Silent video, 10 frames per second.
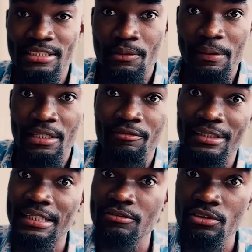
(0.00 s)
gets the
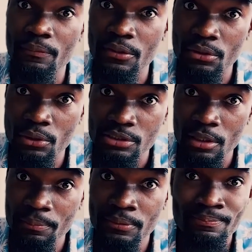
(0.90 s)
benefit that if something goes
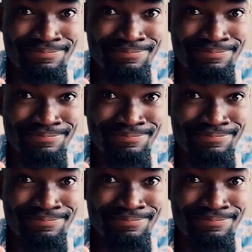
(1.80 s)
up,